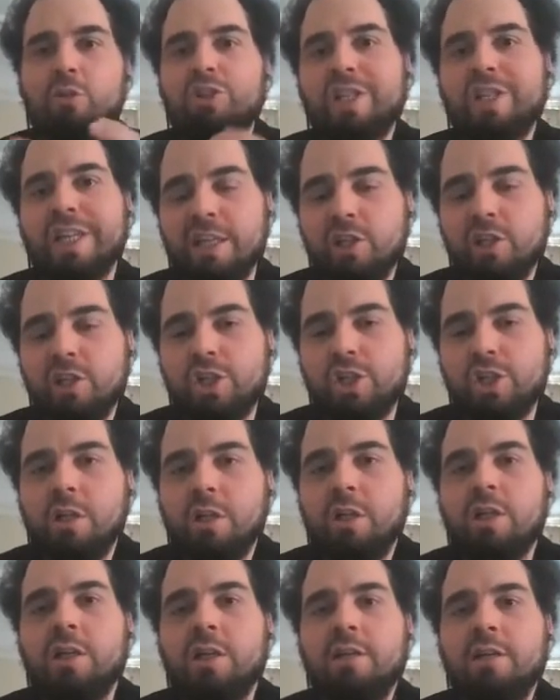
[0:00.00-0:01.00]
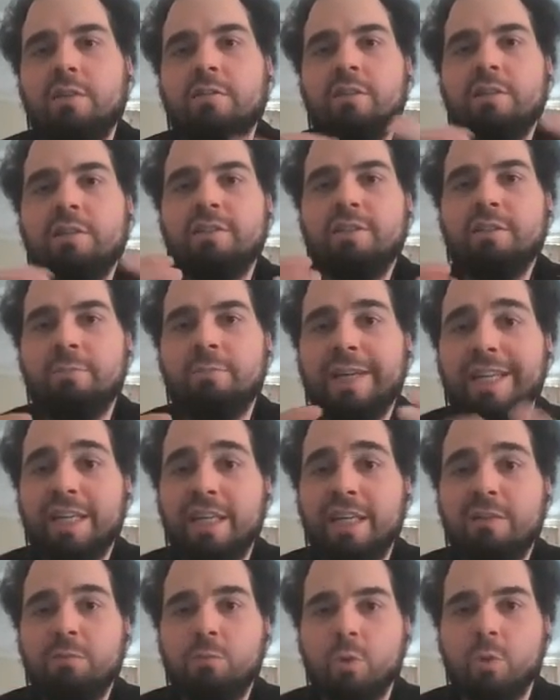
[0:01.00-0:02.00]
to change the
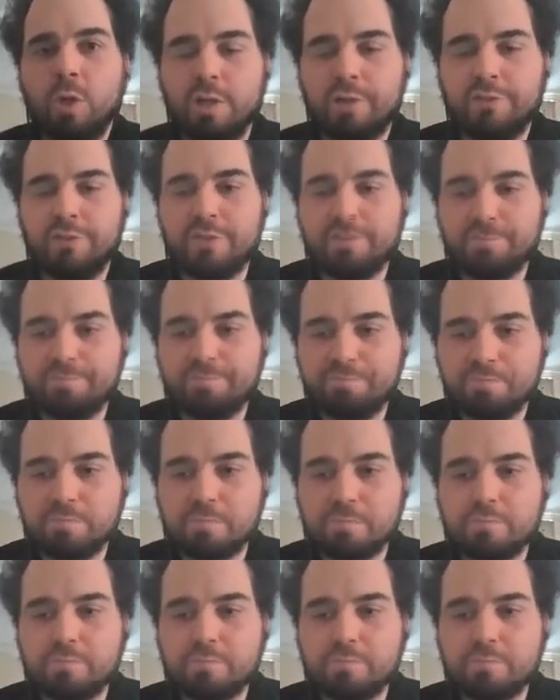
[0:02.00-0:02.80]
way it works.